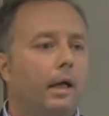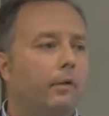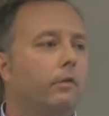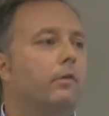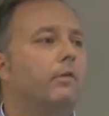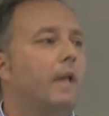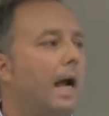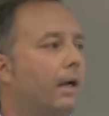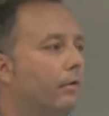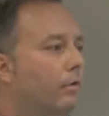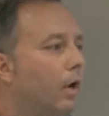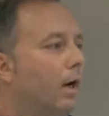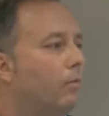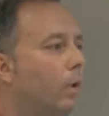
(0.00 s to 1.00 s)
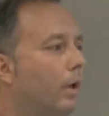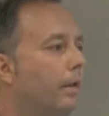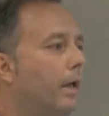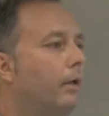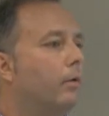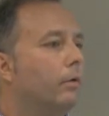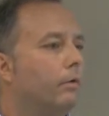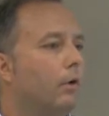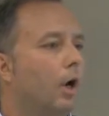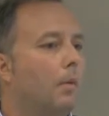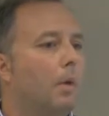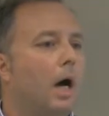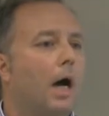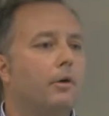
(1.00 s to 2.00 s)
It's a stack of software that you
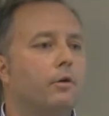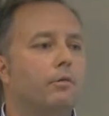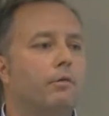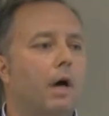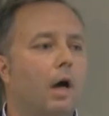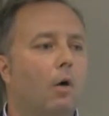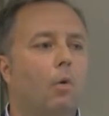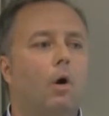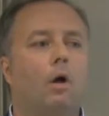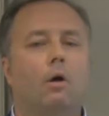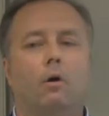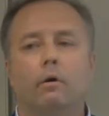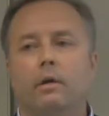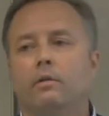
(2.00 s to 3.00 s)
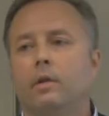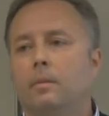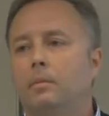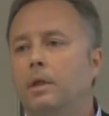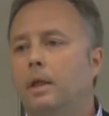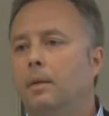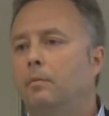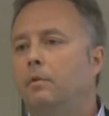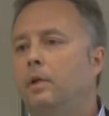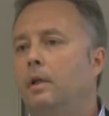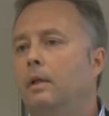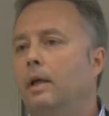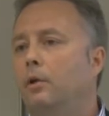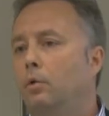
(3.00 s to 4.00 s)
install behind your firewall or in some
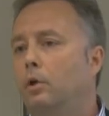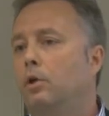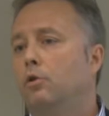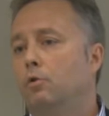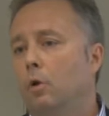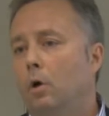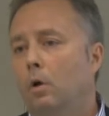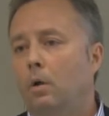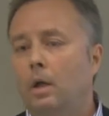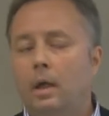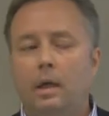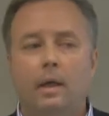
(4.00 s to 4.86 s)
DMZ that you control.